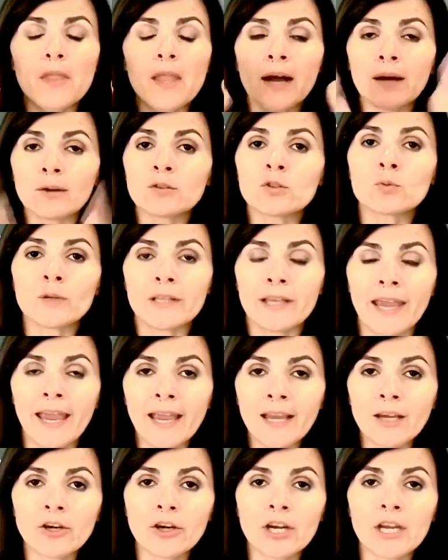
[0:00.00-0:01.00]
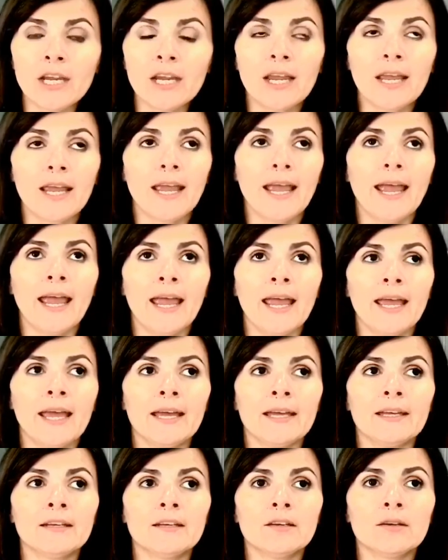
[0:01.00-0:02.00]
I was really angry,
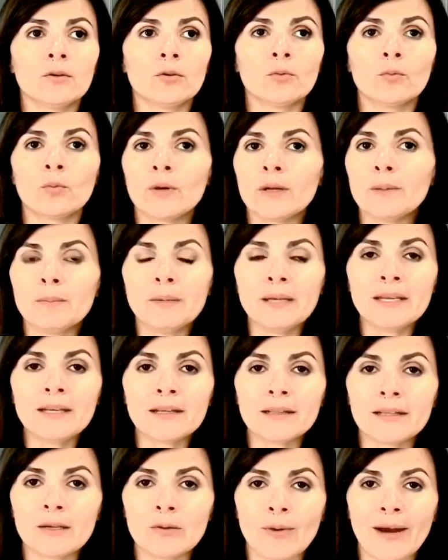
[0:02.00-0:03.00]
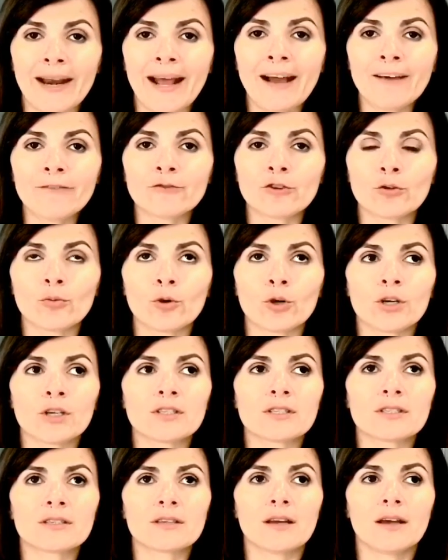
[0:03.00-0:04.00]
and immediately right
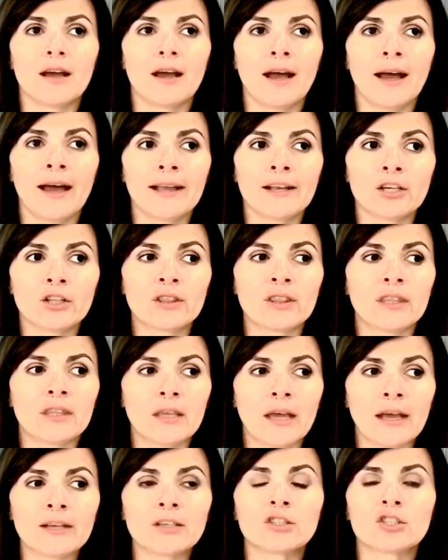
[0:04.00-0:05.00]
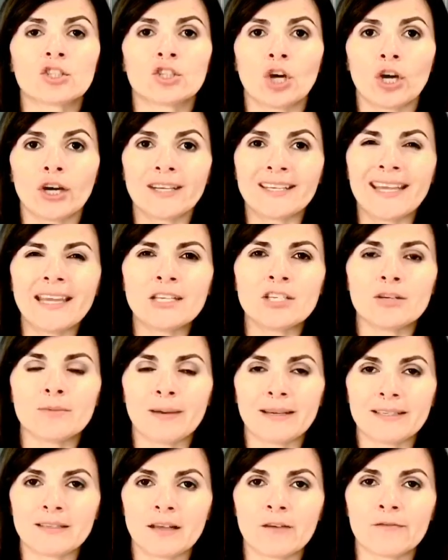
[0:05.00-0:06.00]
afterwards, I could start gauging
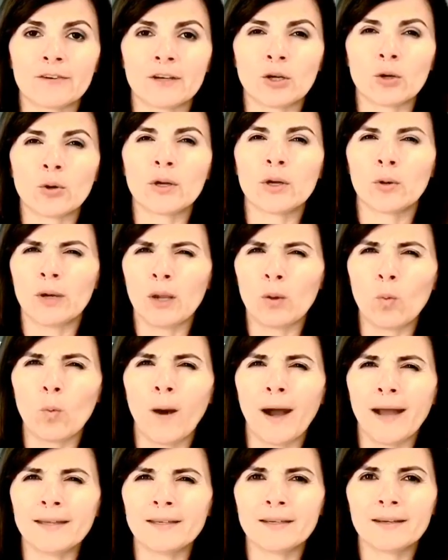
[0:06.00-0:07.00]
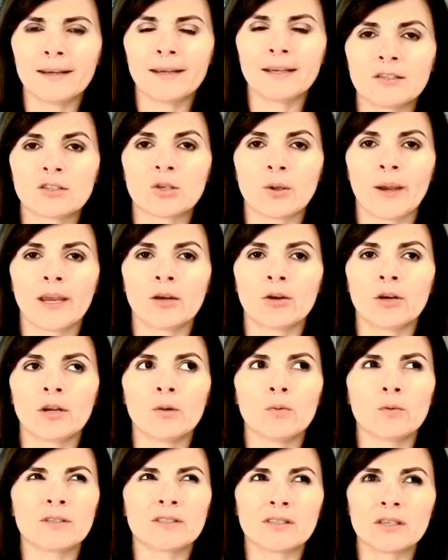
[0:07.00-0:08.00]
myself and going, okay, why did I so
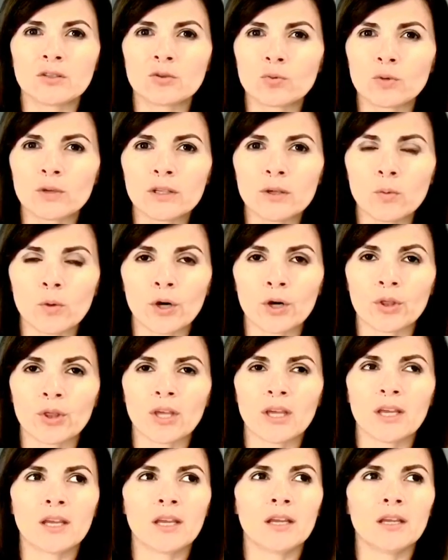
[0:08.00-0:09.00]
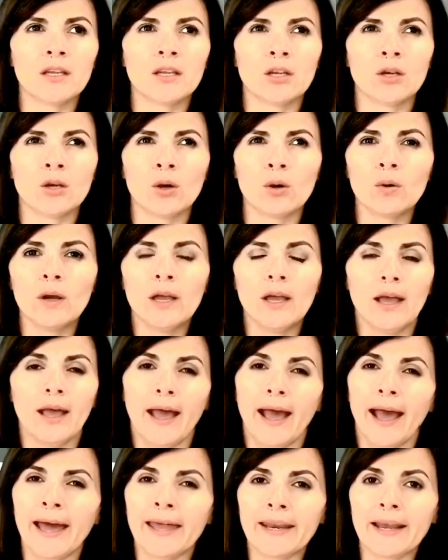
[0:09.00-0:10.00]
angry? Was this really worth it?
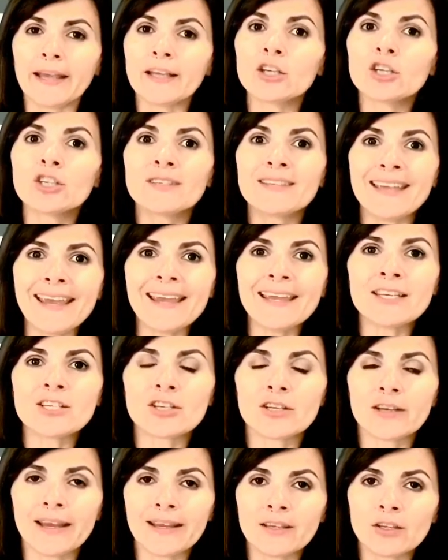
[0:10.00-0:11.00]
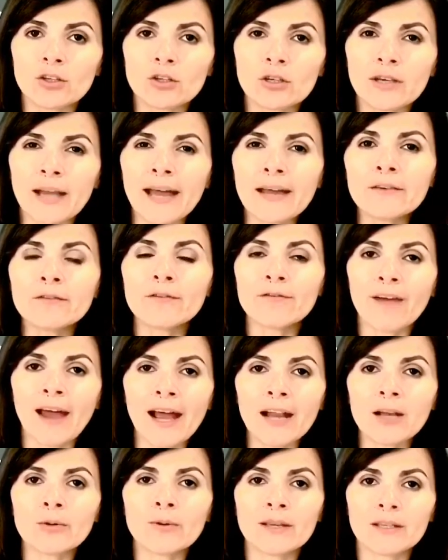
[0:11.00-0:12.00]
And I could gauge and I could kind of
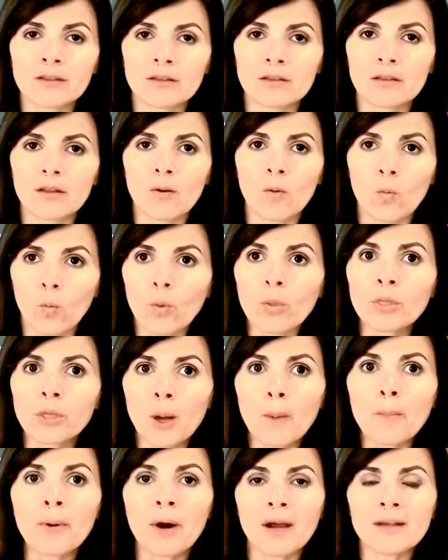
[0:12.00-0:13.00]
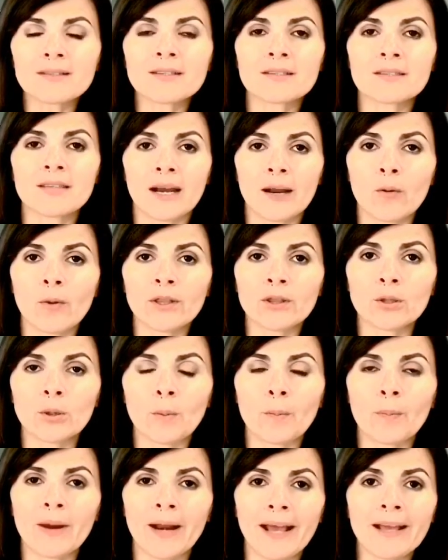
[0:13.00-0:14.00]
evaluate the process that I went
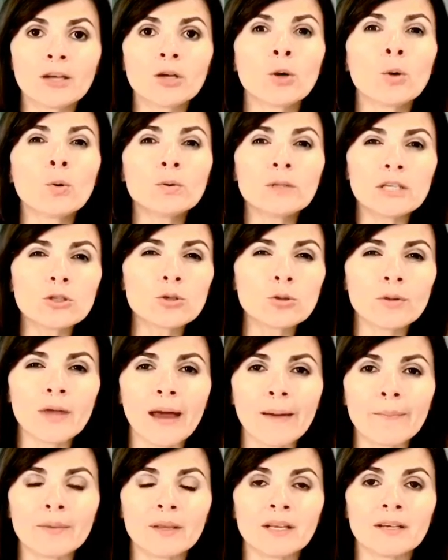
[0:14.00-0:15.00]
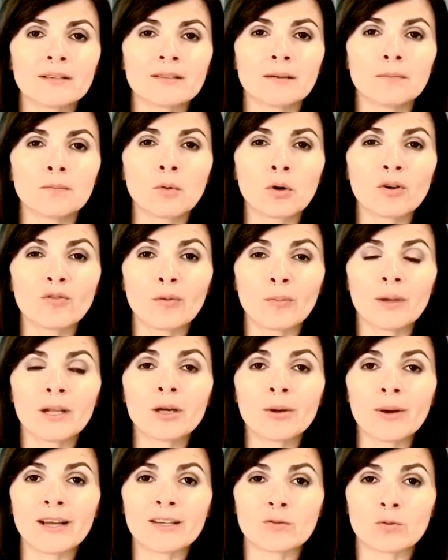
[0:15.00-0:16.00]
through. But I could only do that because I'm more
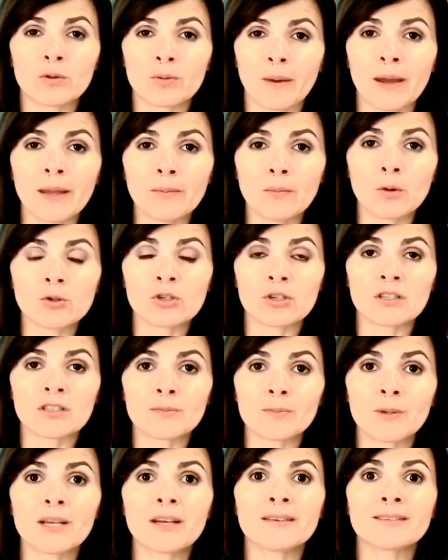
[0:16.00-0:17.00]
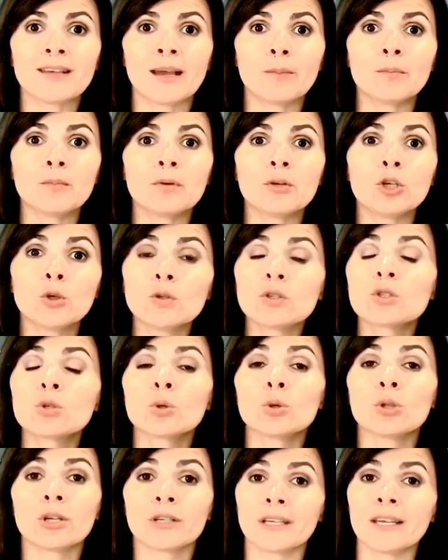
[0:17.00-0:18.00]
familiarized with my emotions, because I'm used
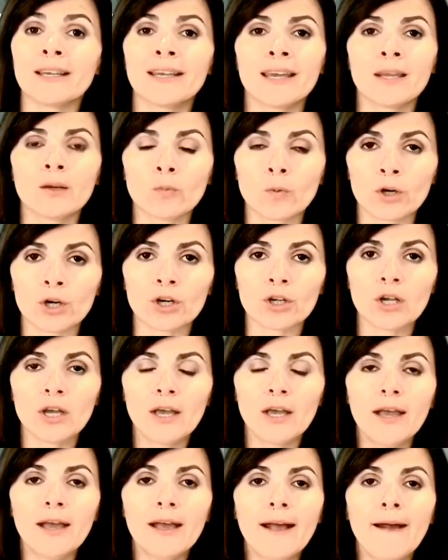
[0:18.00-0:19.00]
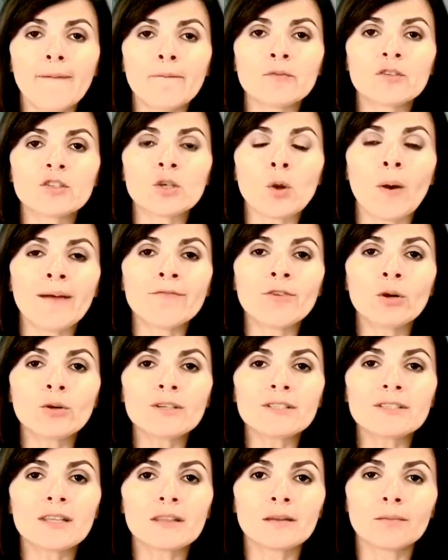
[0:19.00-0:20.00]
to looking inward. And so I've
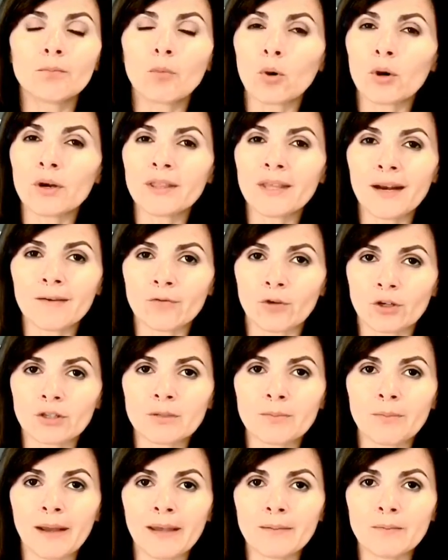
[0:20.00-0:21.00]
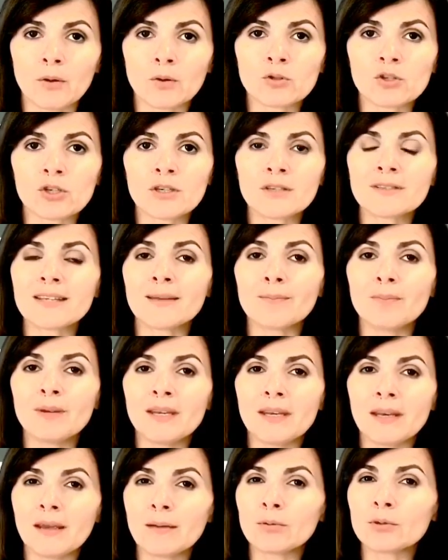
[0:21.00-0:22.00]
noticed that the more that I've worked in my emotions and
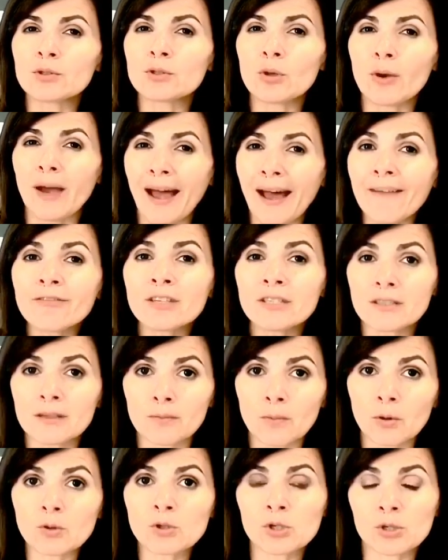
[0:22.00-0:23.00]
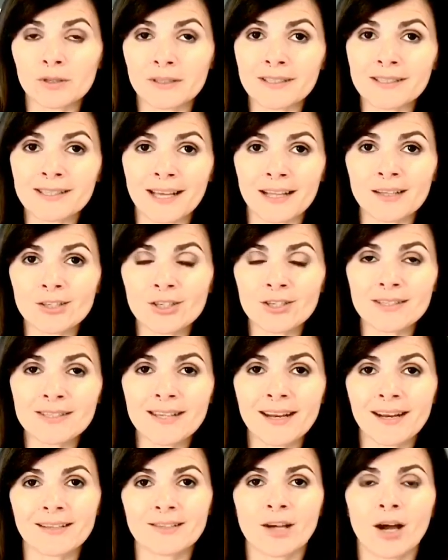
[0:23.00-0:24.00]
being able to have this emotional intelligence
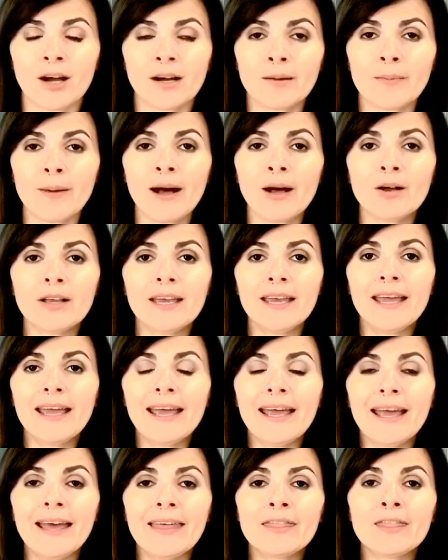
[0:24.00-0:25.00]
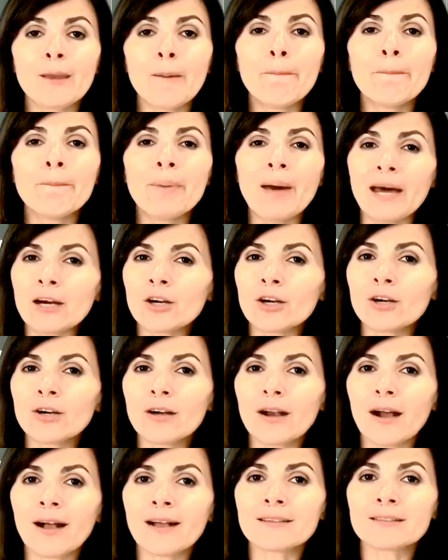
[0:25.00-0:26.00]
that I talk about, the
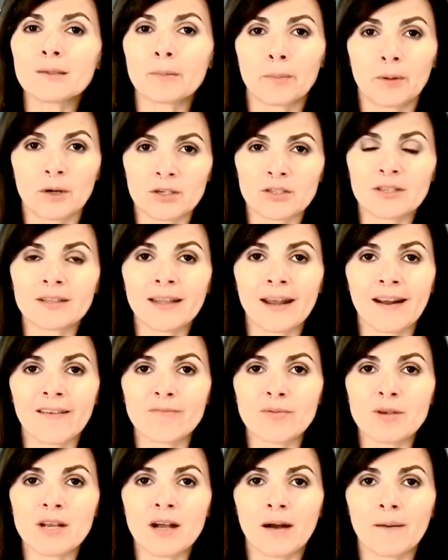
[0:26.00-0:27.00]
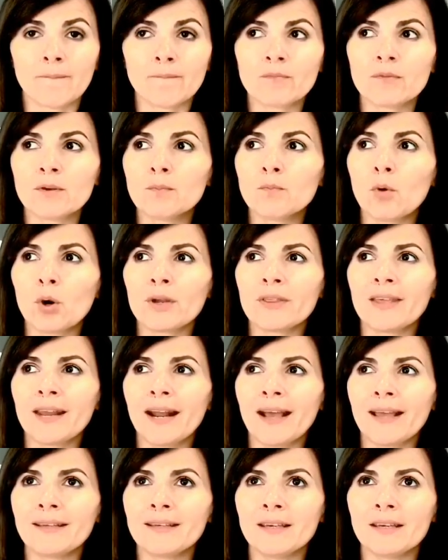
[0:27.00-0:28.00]
better as a person that I've become. The more that
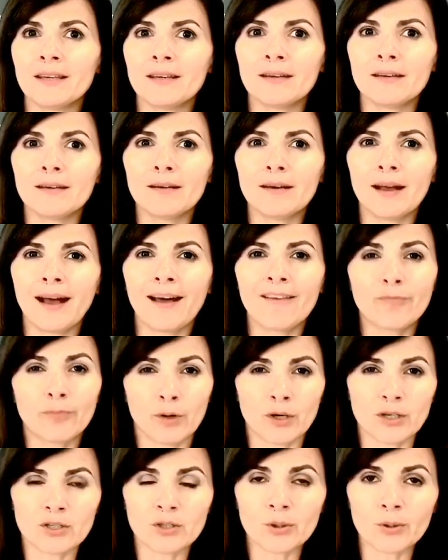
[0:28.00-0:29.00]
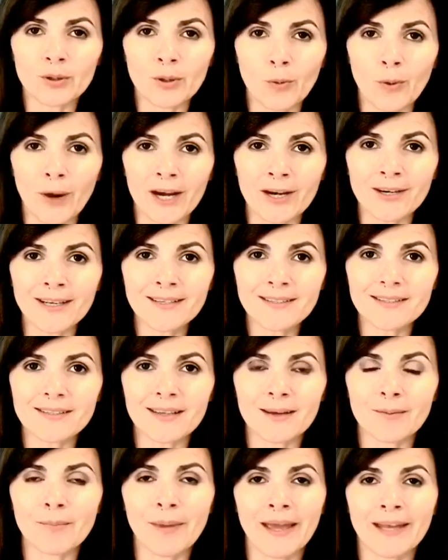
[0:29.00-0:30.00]
I can have personal awareness
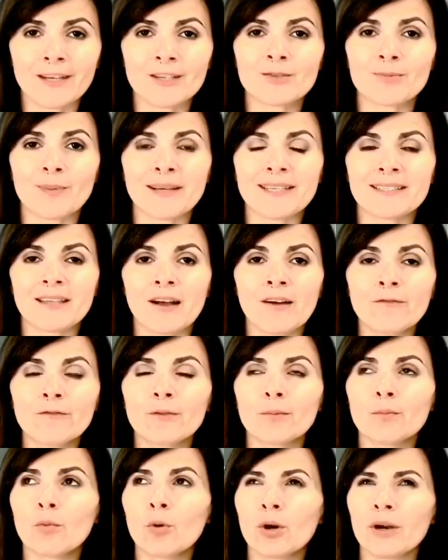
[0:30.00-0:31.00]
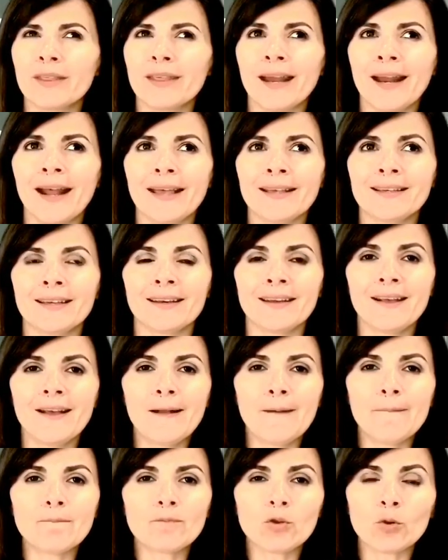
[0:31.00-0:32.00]
and manage myself, the more that I can
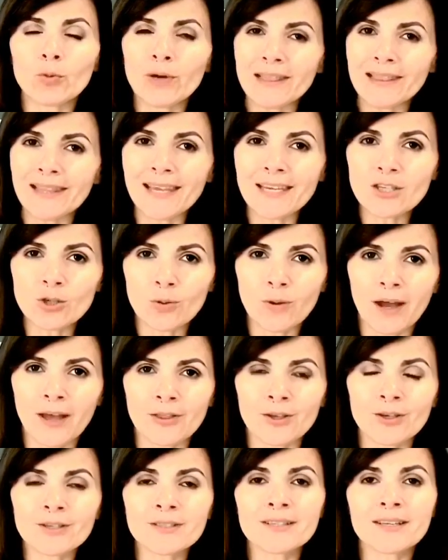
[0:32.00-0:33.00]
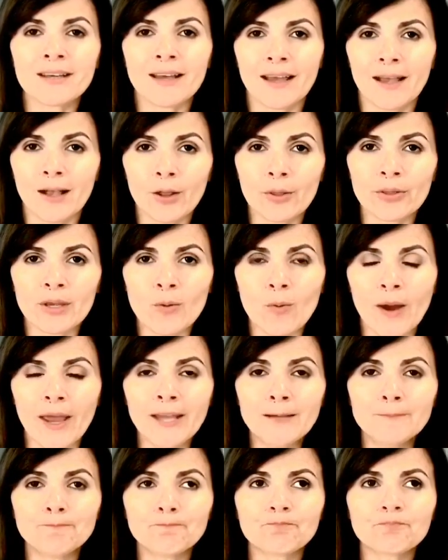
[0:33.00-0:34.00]
relate to others in a healthy way,